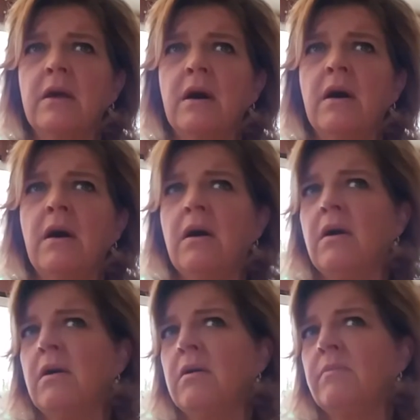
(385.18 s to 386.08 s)

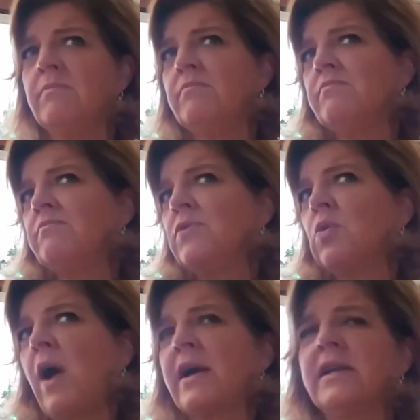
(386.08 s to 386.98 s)

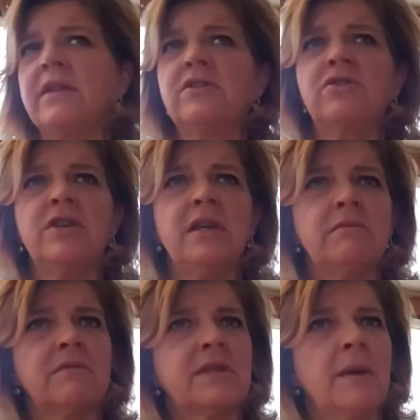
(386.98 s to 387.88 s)
you're walking down the
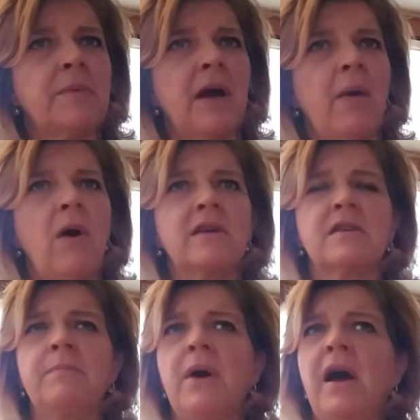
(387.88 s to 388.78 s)
street, some guy
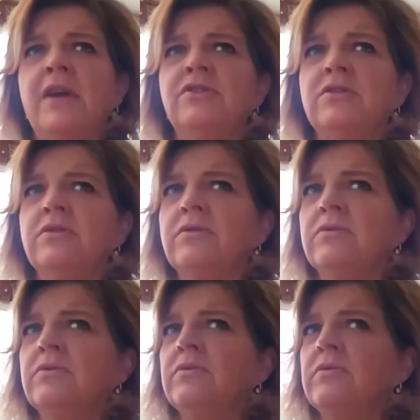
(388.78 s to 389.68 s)
walks up behind
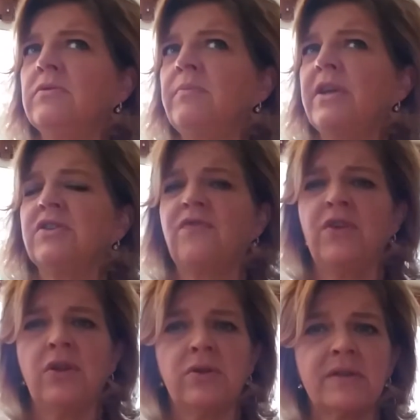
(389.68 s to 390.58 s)
you, makes you
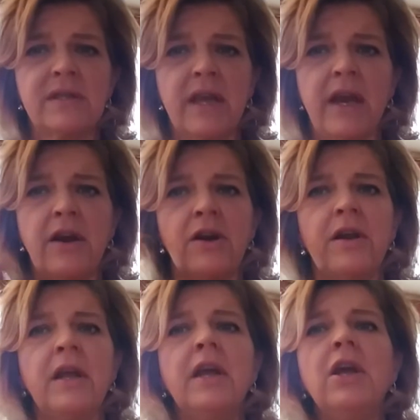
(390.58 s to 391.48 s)
feel a little
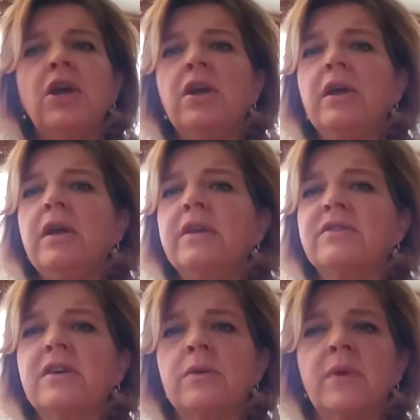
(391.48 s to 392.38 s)
scared.
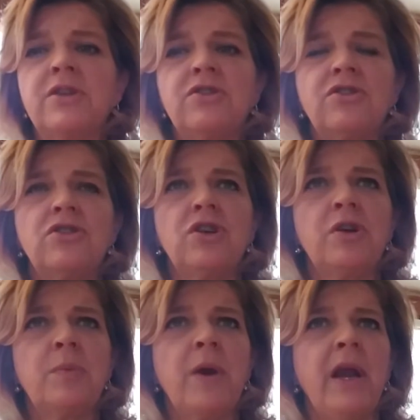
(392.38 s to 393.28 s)
It's going to register
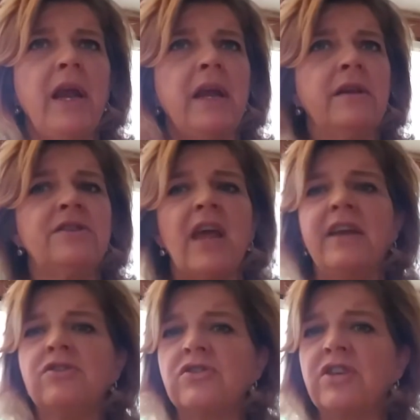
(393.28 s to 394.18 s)
in your brain,
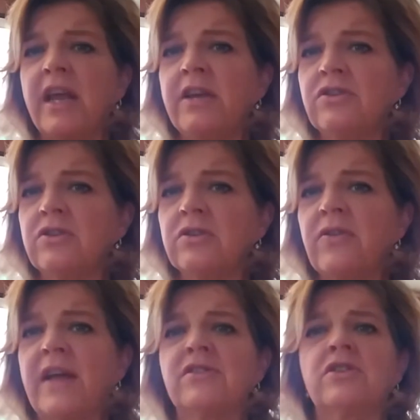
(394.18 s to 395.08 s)
danger, danger.
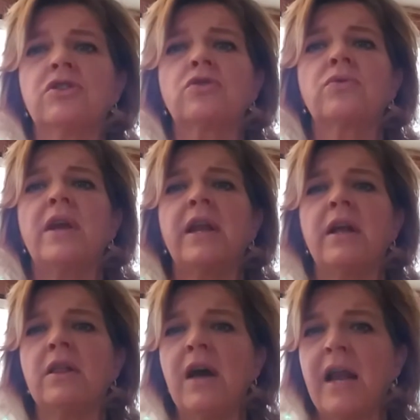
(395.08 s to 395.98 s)
That's going to create
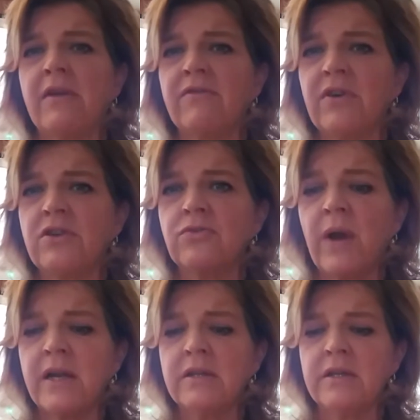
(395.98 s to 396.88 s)
a lot of
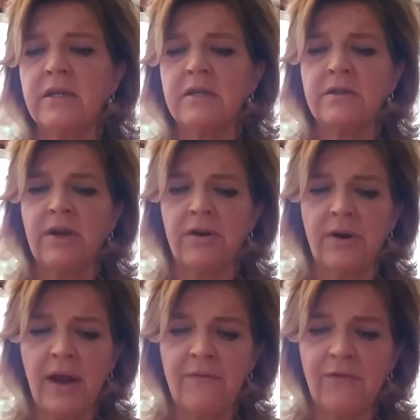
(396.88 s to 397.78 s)
adrenaline,
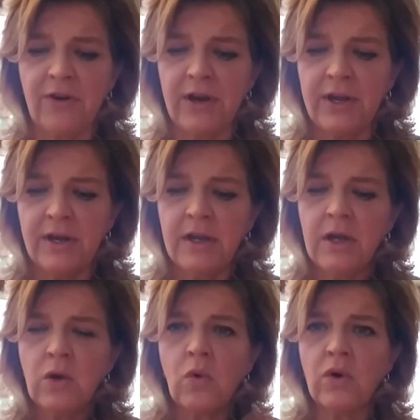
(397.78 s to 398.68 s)
norepinephrine,
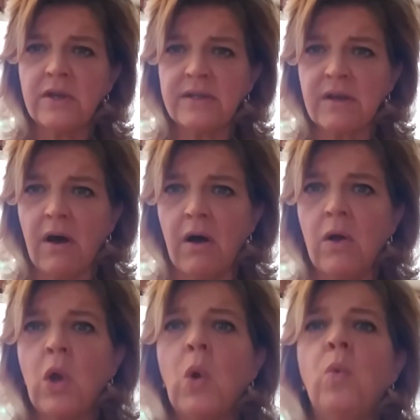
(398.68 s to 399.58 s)

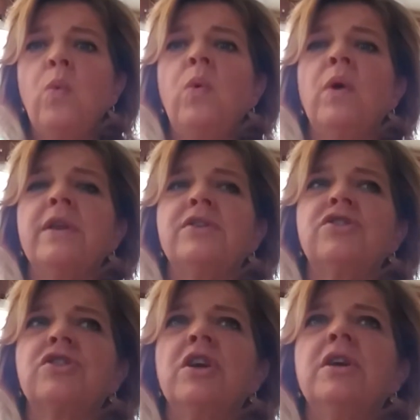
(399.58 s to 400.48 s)
cortisol, which